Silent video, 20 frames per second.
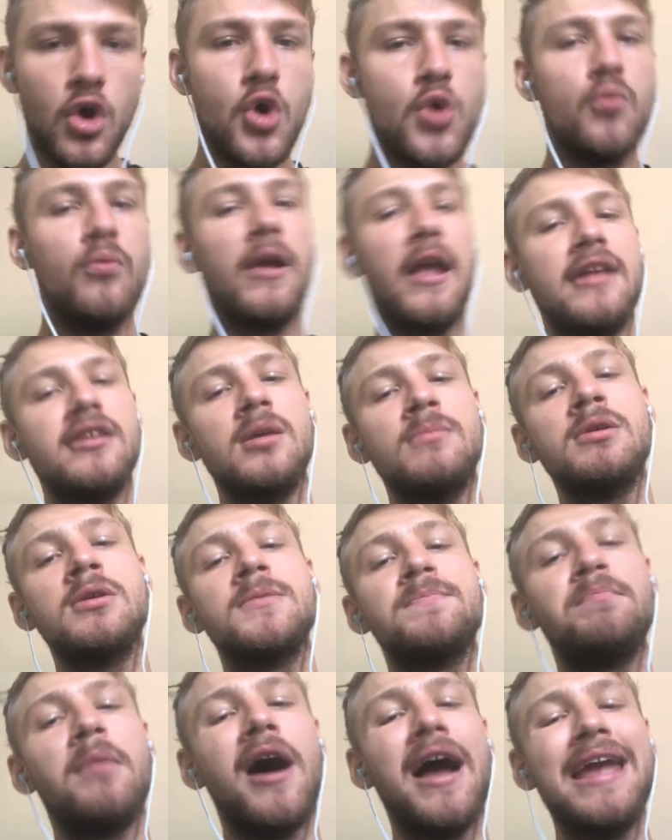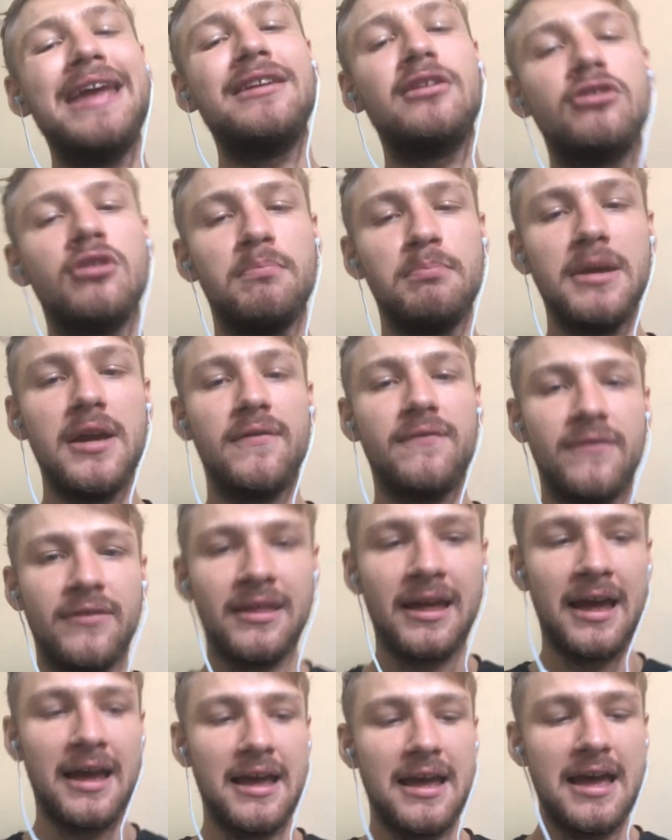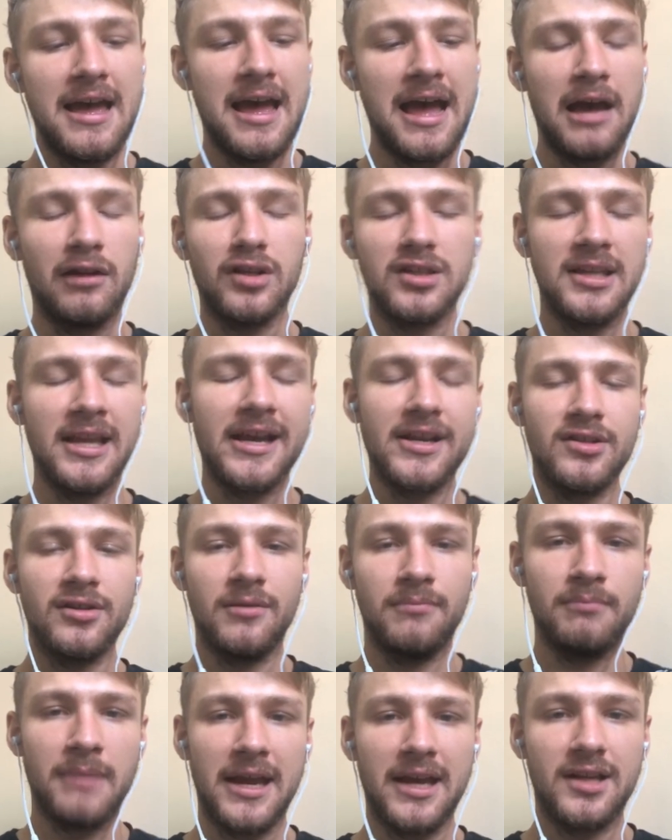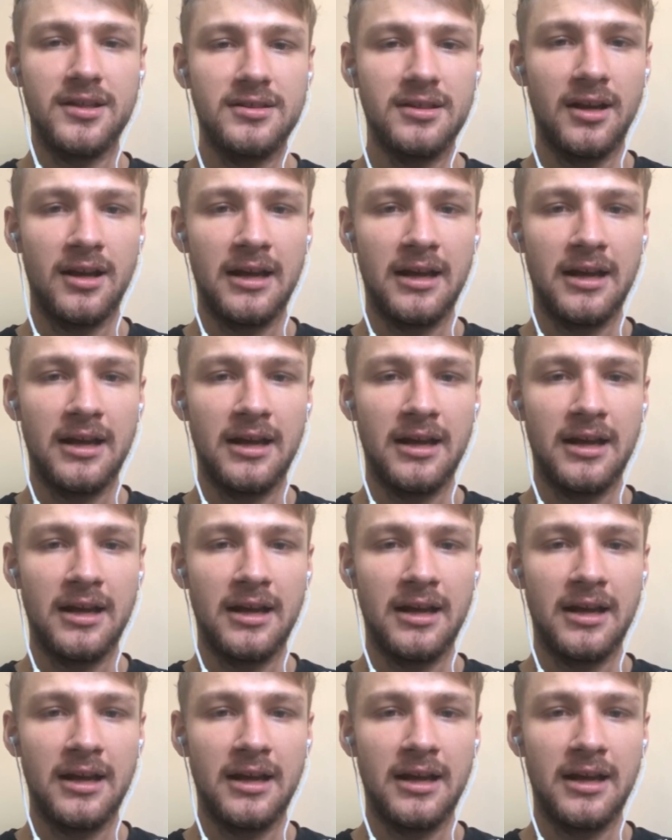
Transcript: We can sometimes buy into the myth that our dyslexia makes